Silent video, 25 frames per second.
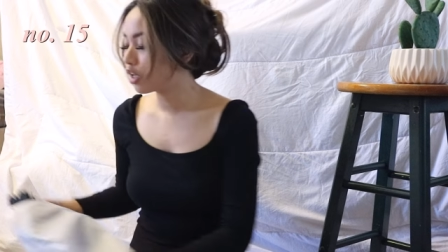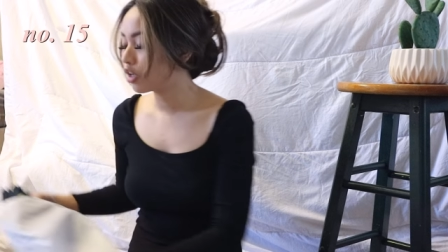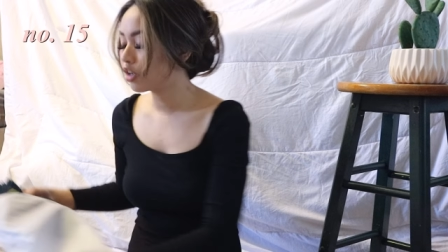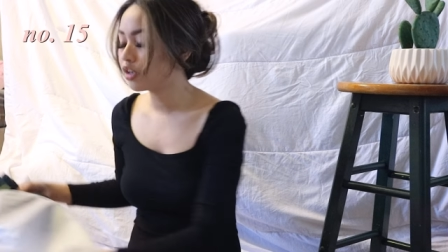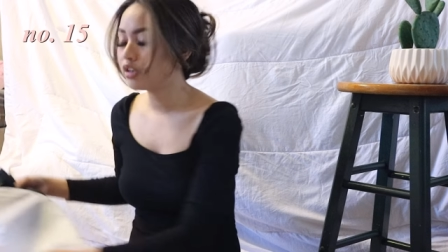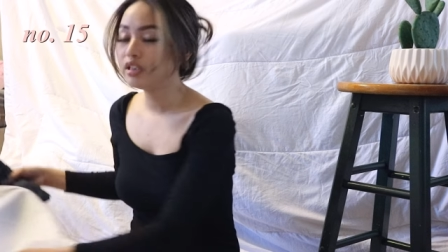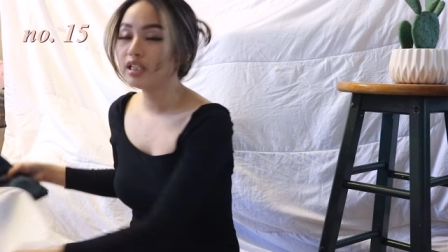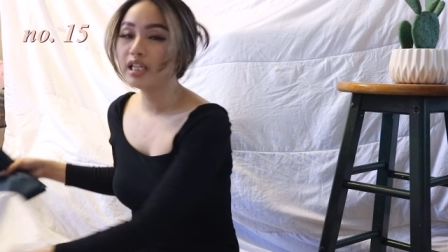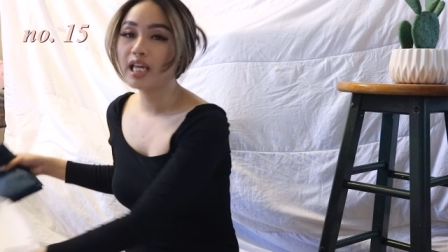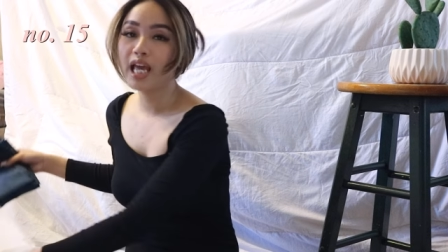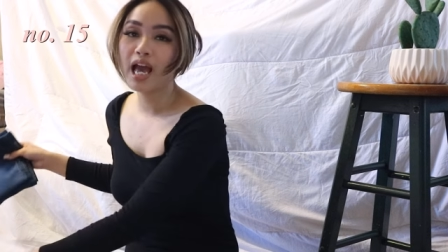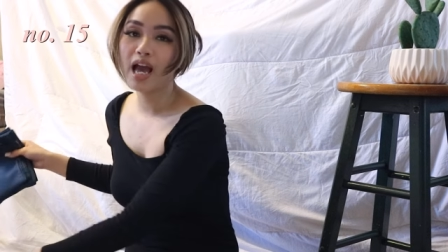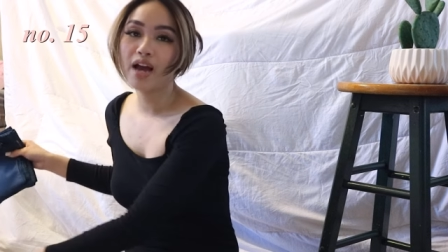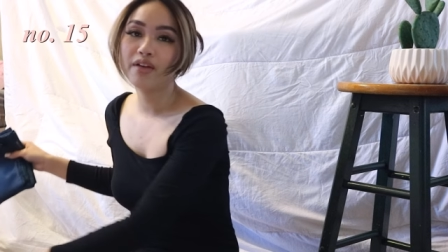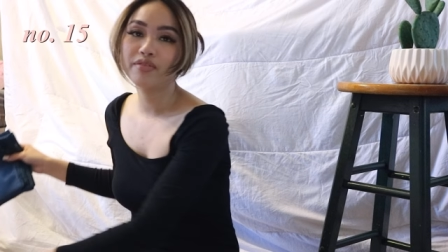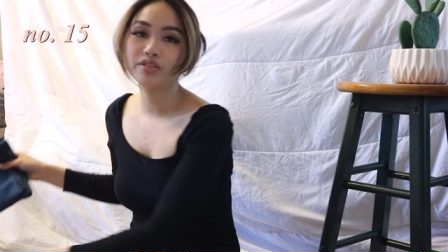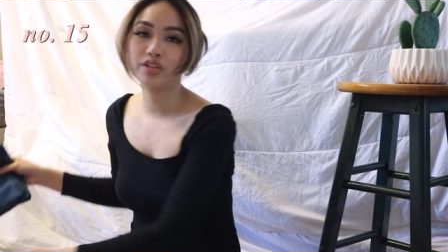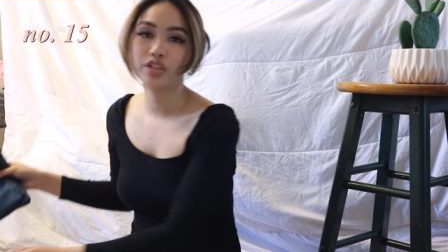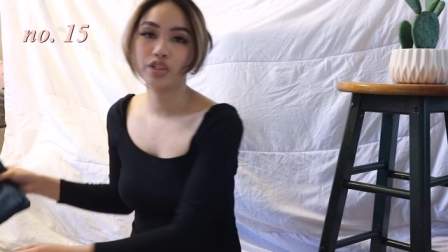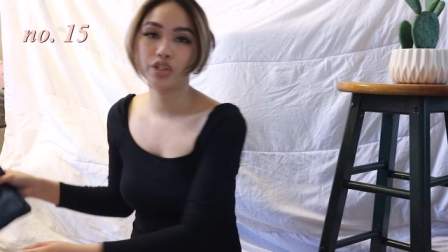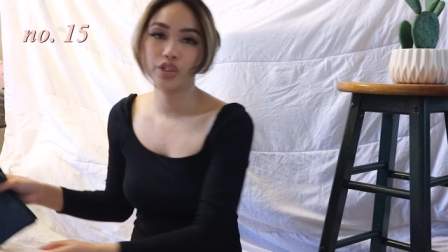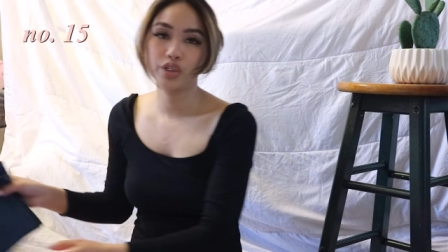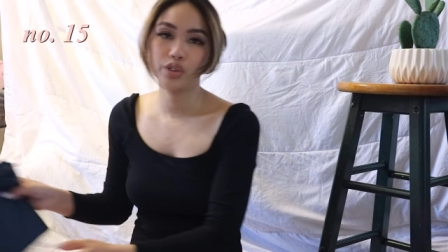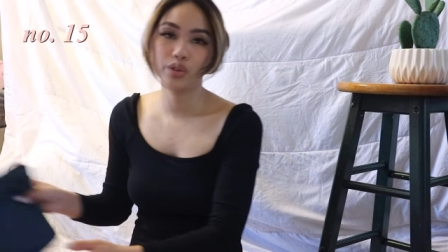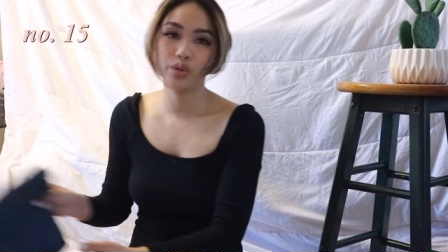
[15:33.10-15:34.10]
currently have
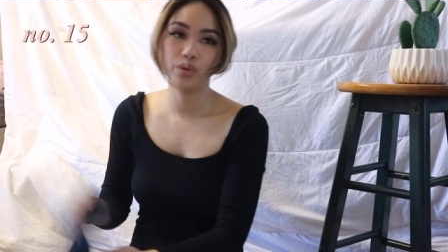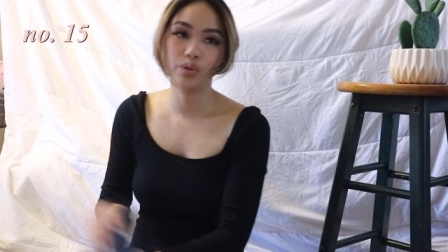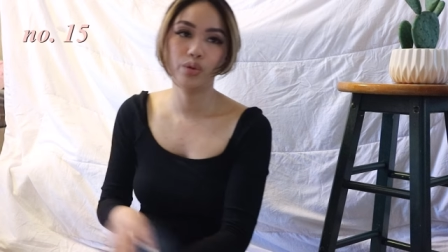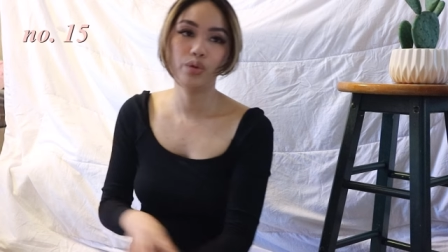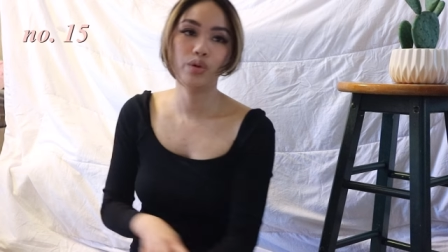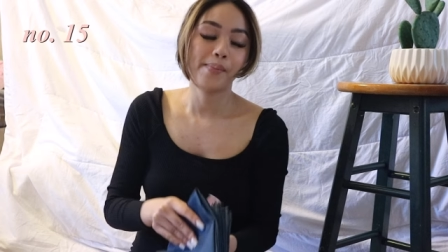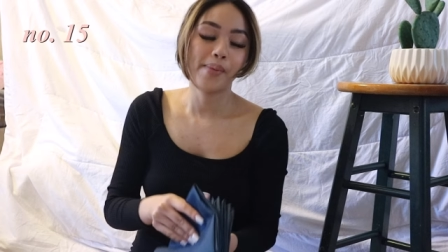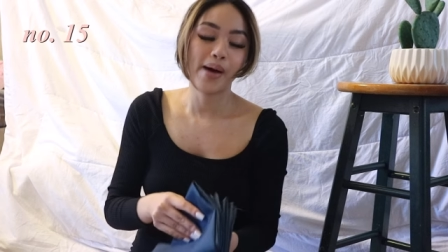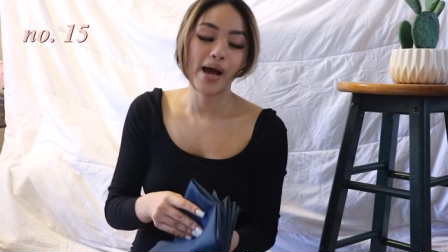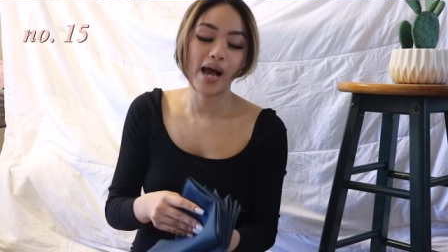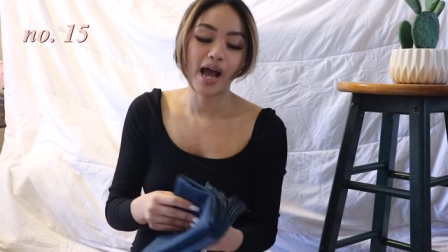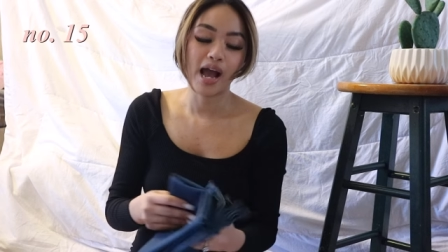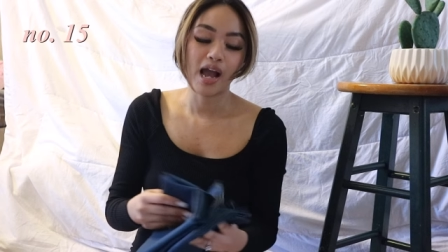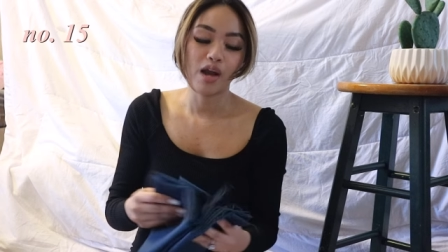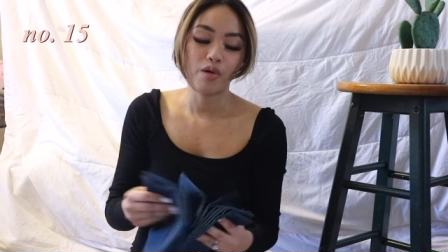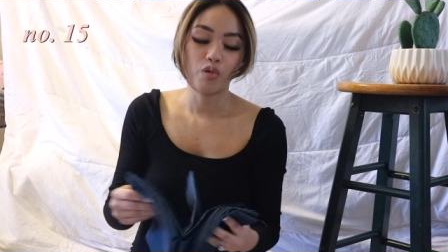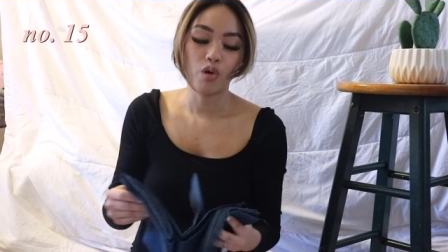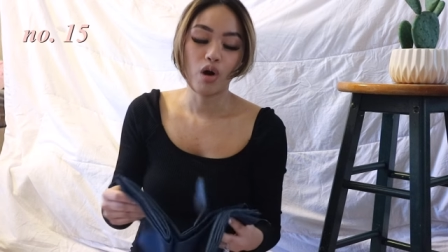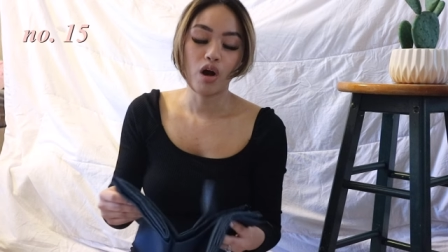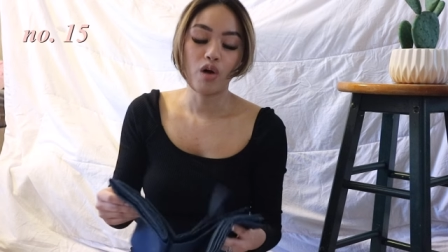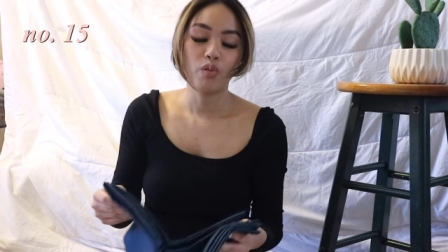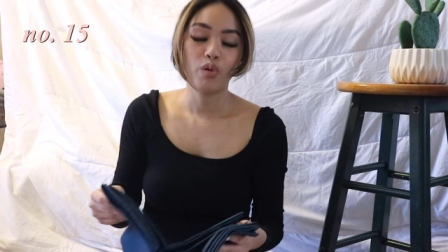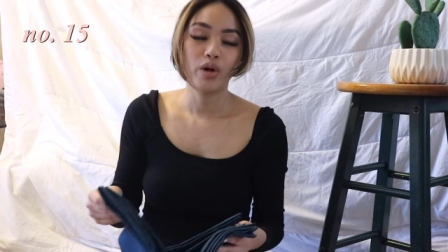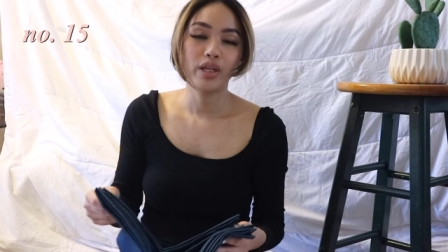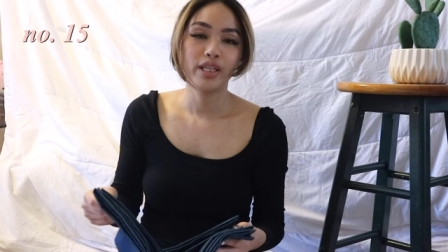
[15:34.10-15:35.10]
two, but I
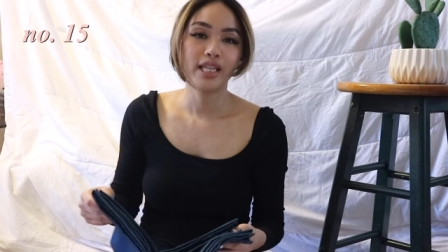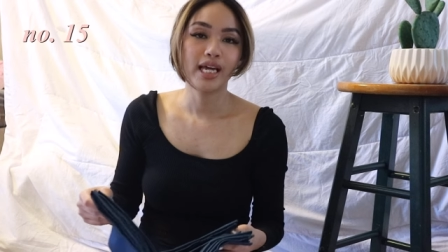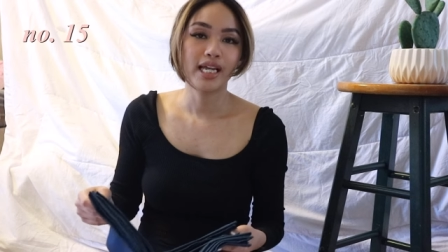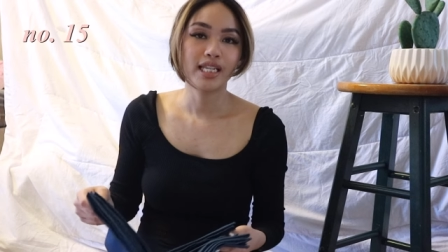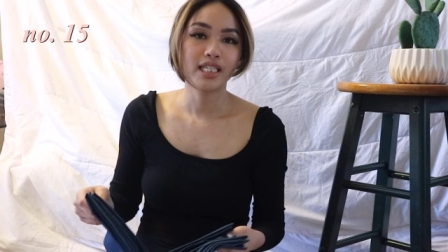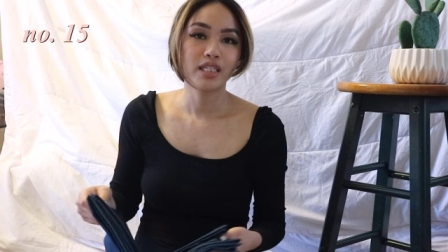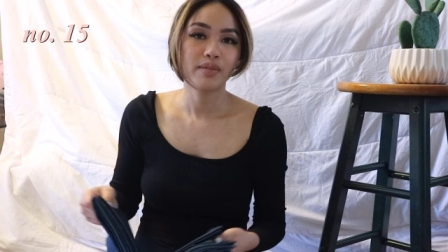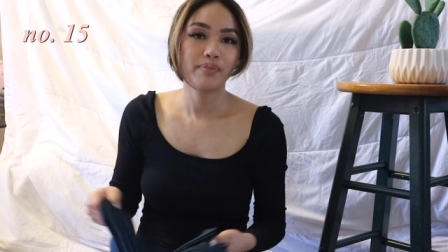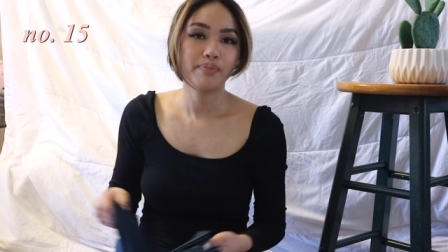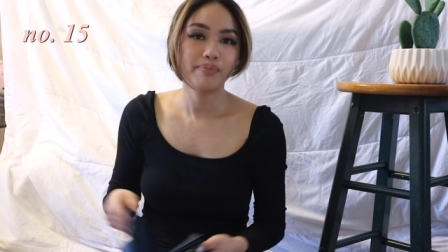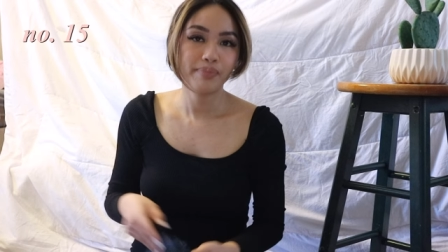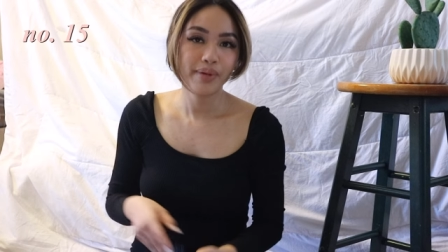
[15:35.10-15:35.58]
want one that's